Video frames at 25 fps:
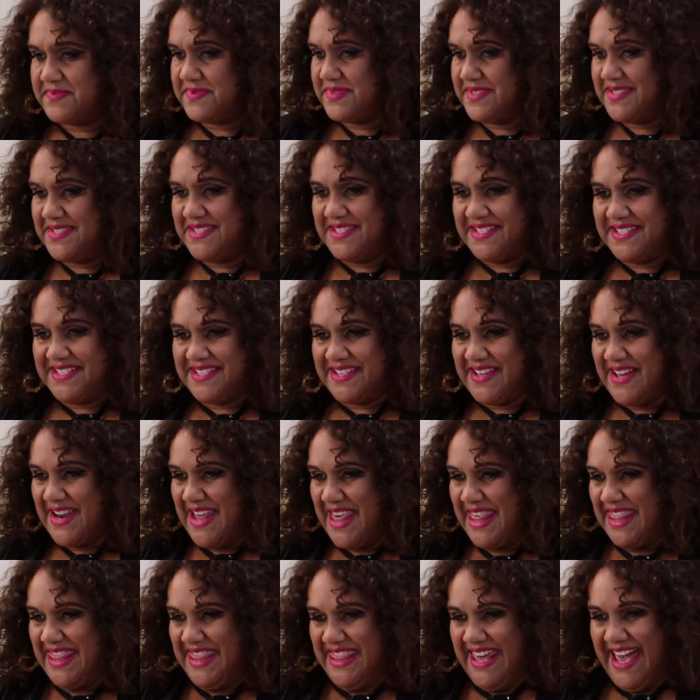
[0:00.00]
It's just got
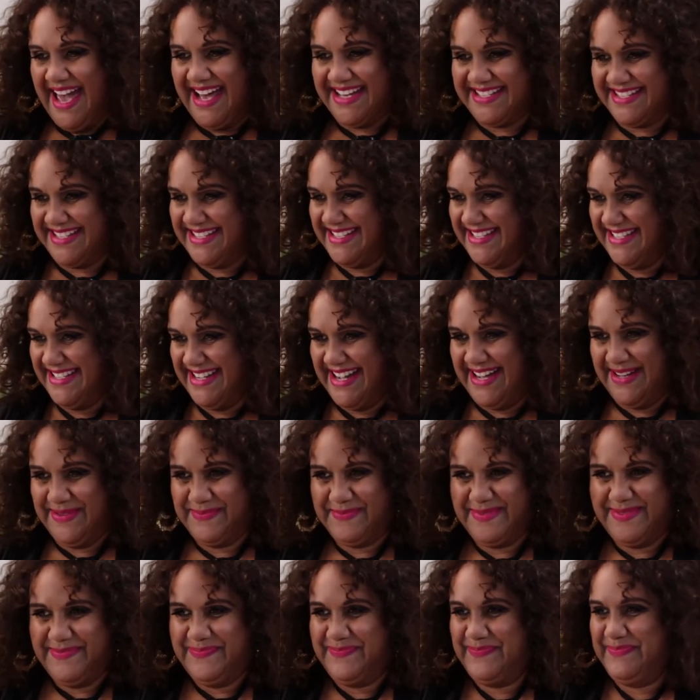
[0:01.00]
1,000
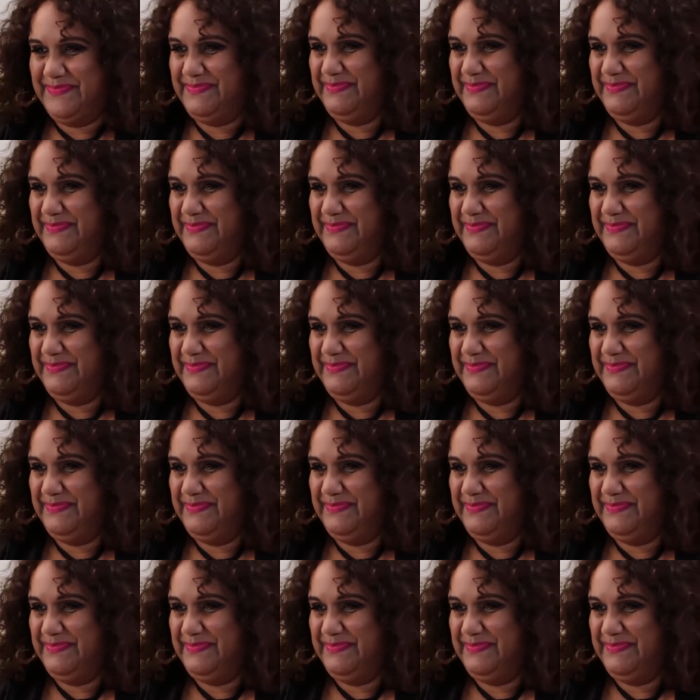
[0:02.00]
times